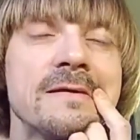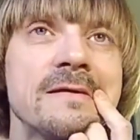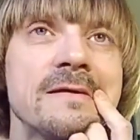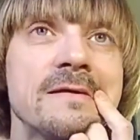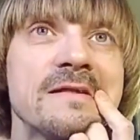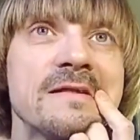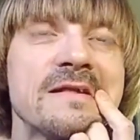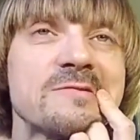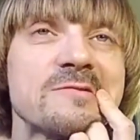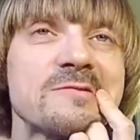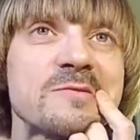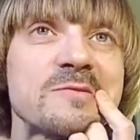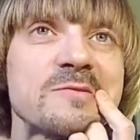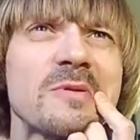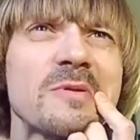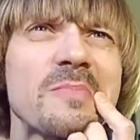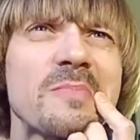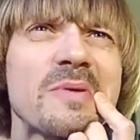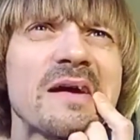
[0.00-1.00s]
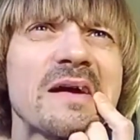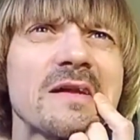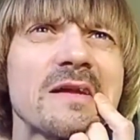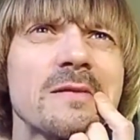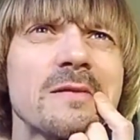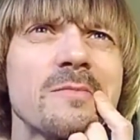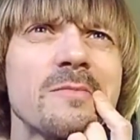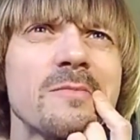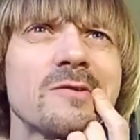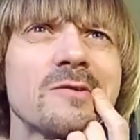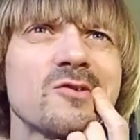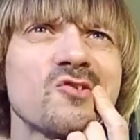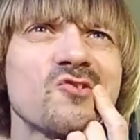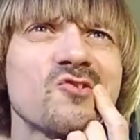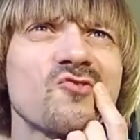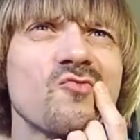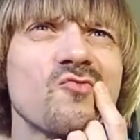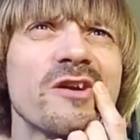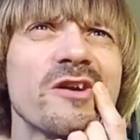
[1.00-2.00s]
That was probably back in about
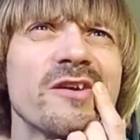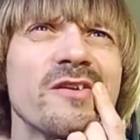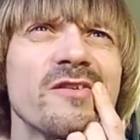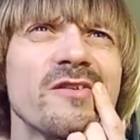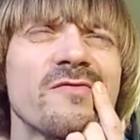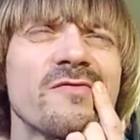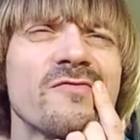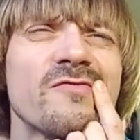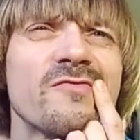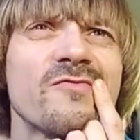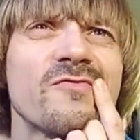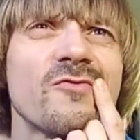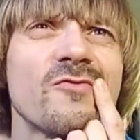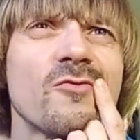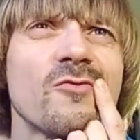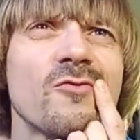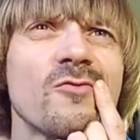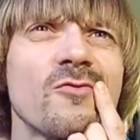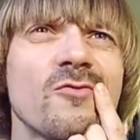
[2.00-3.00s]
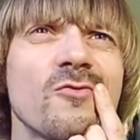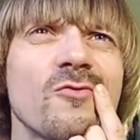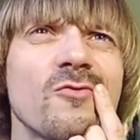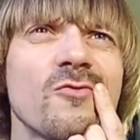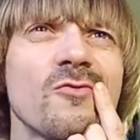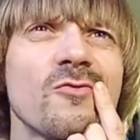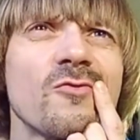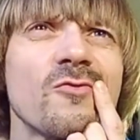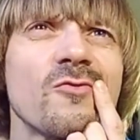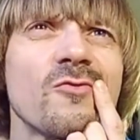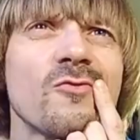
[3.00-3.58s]
2014,